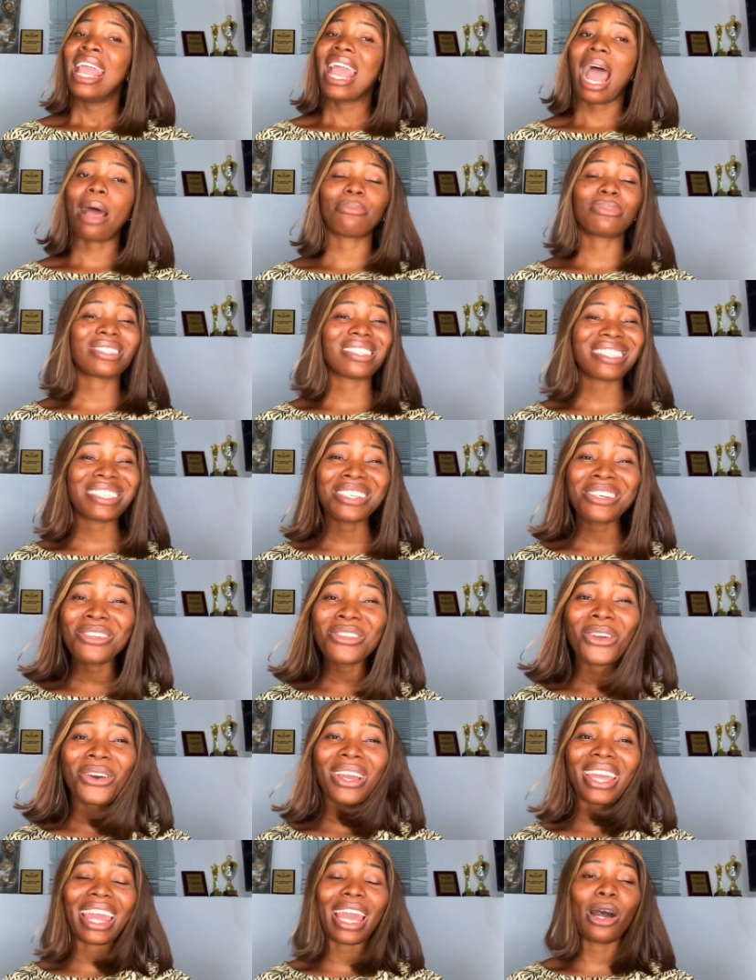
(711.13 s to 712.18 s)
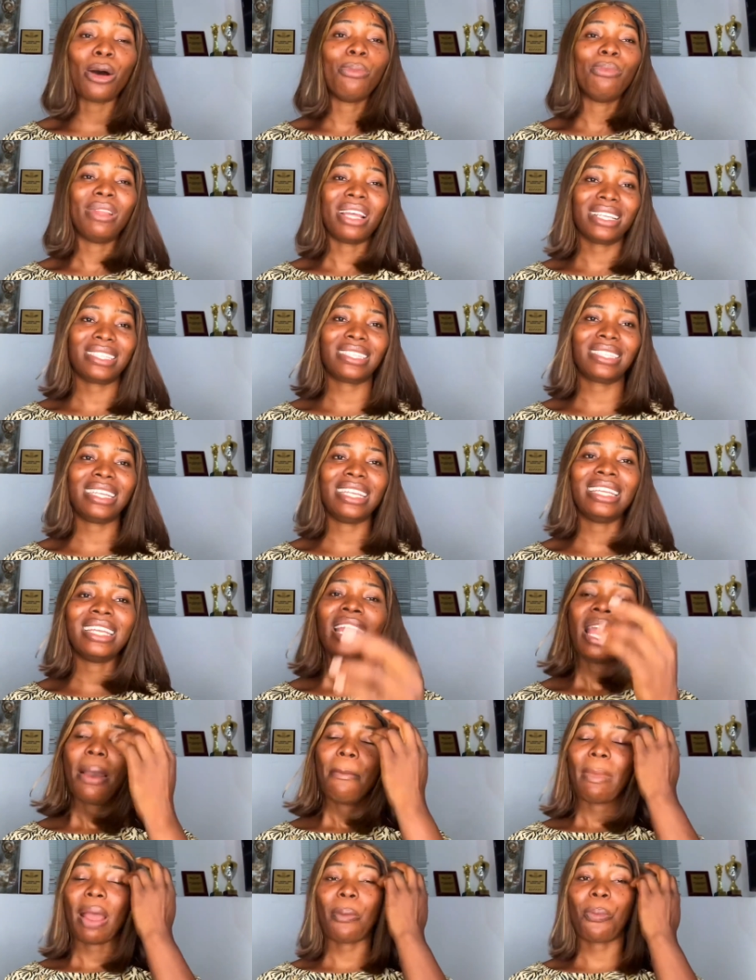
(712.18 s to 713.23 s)
I'm still your girl blessing.
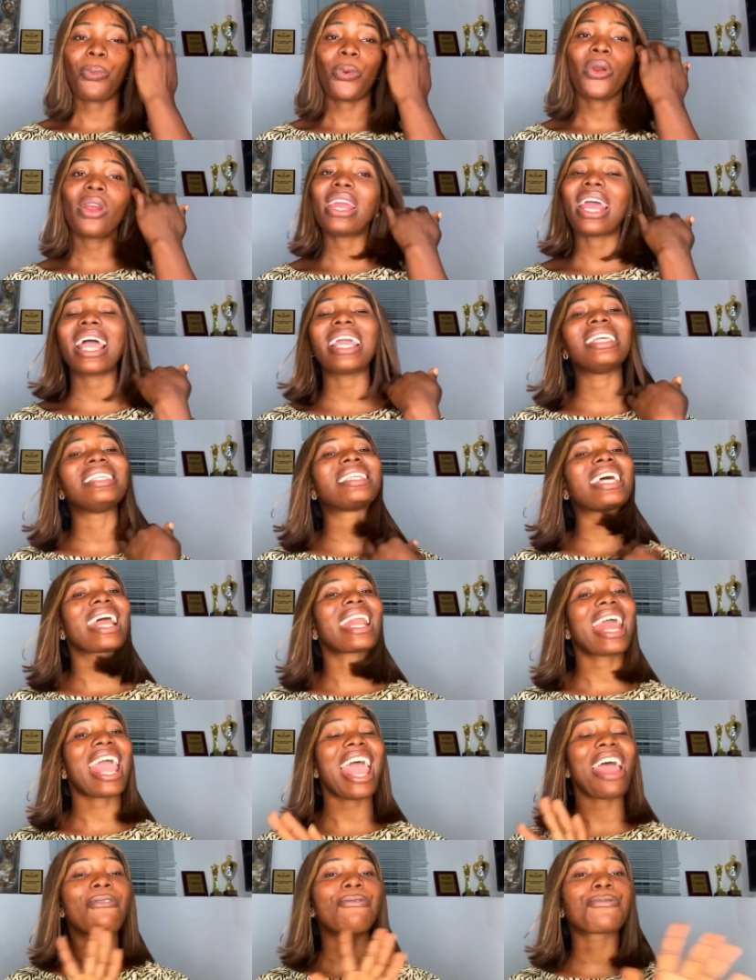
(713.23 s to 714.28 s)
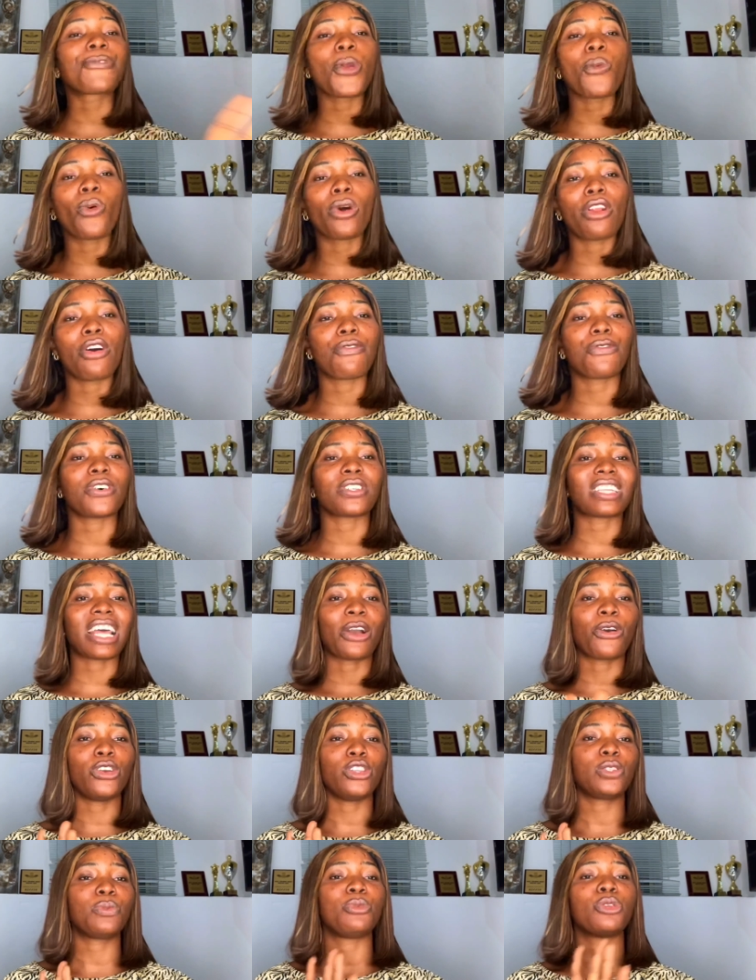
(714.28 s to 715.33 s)
My prayer is that every one of us are
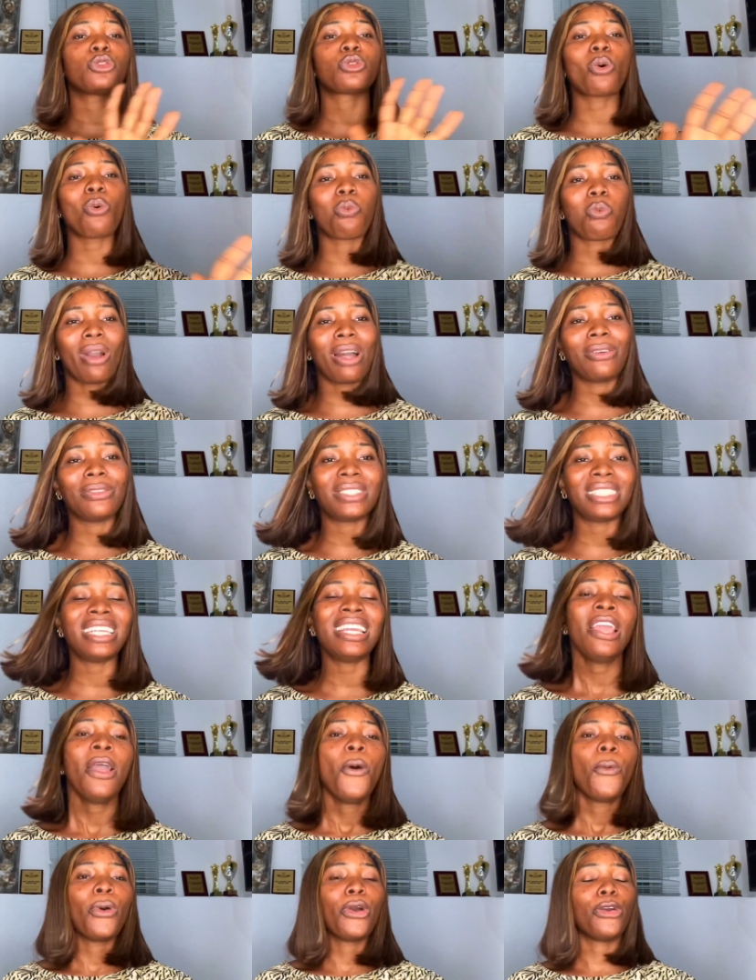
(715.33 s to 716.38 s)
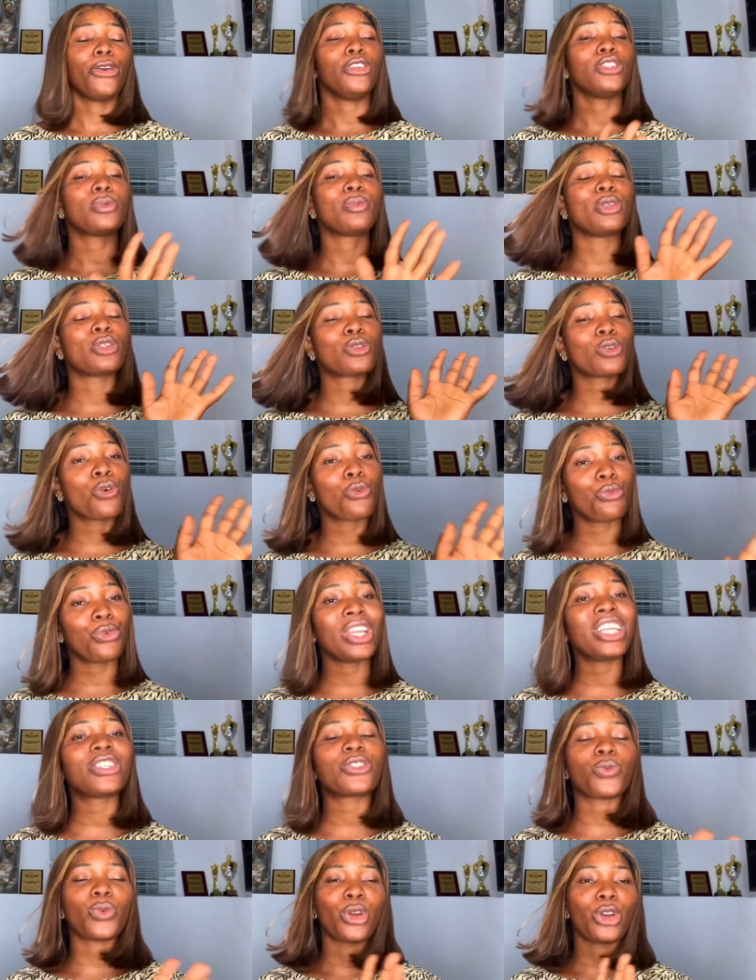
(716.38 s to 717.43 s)
going to be so wealthy, we're going to be so
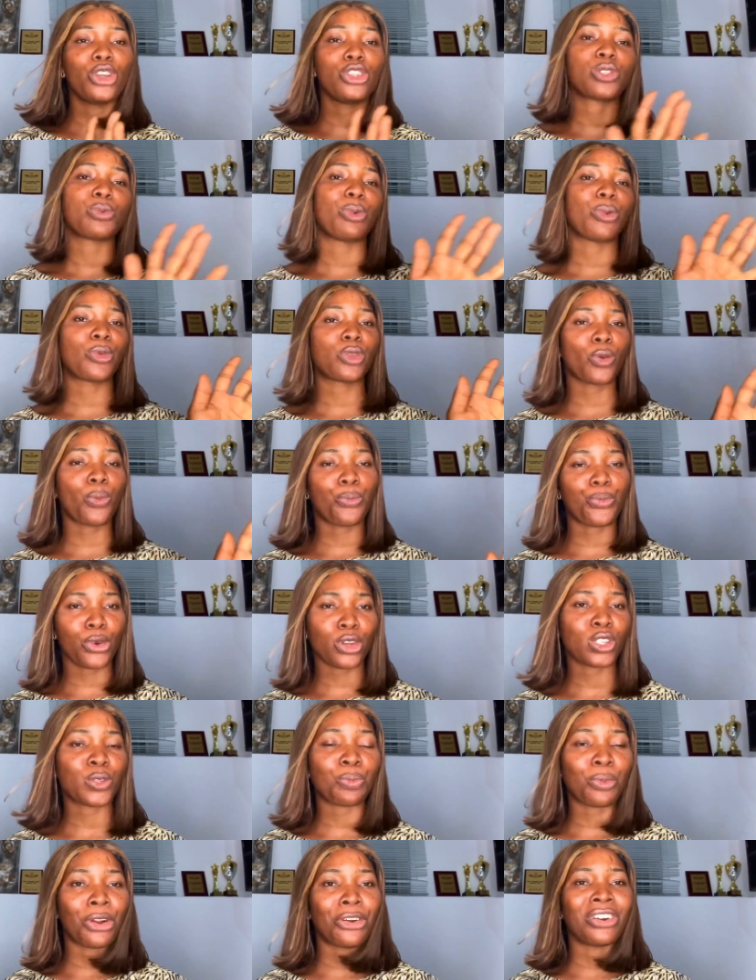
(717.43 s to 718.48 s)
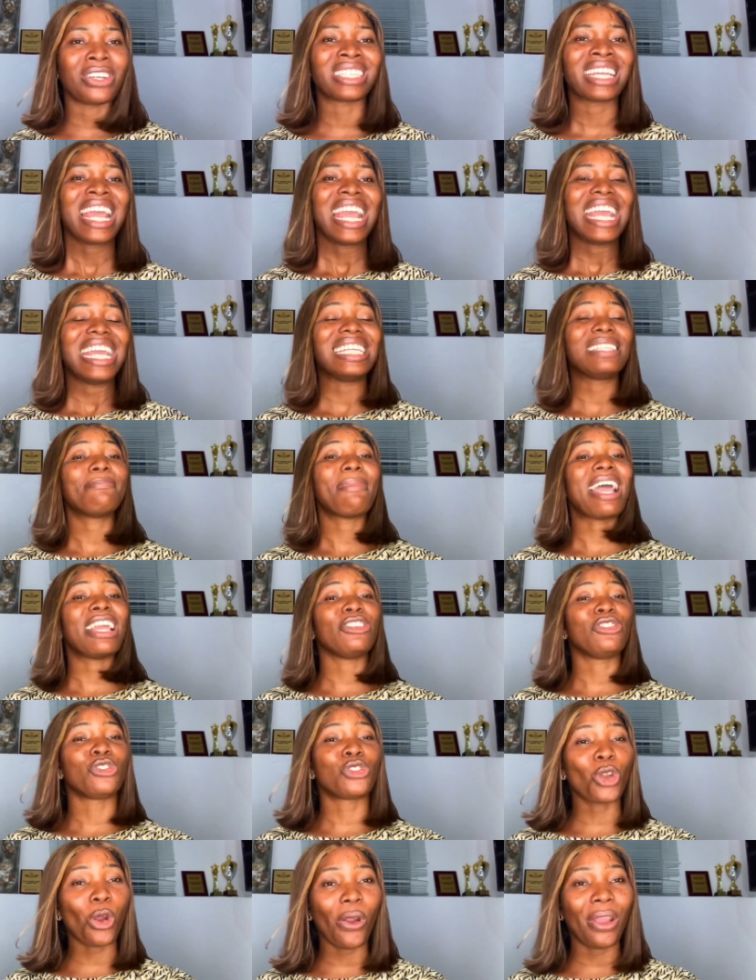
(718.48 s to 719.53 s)
rich, we're going to be so prosperous. It's my
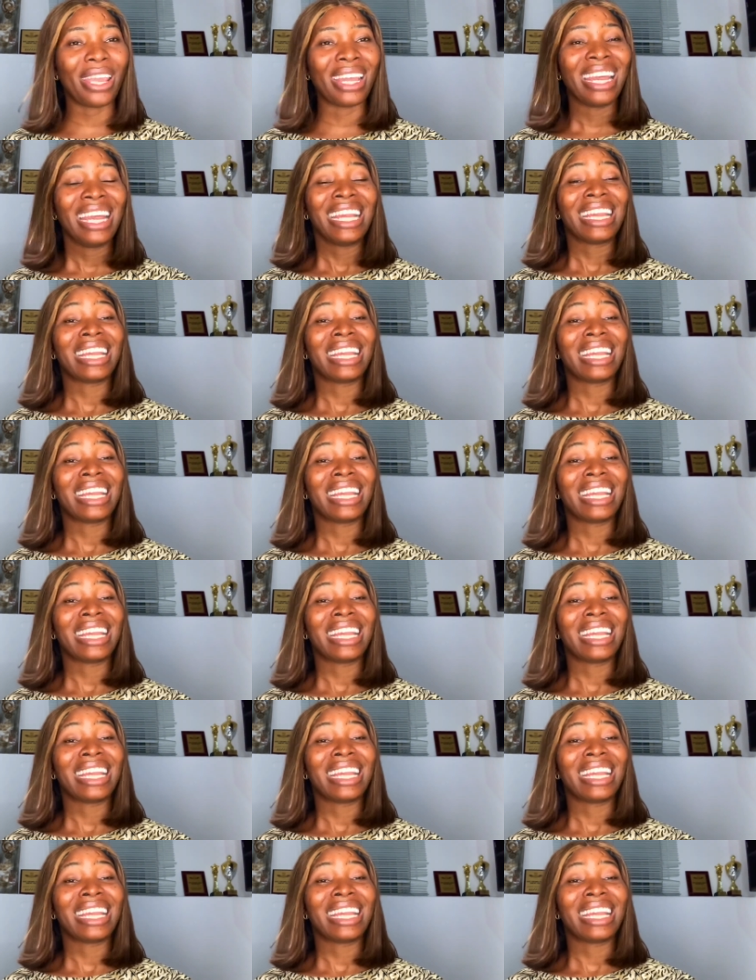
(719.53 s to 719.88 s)
joy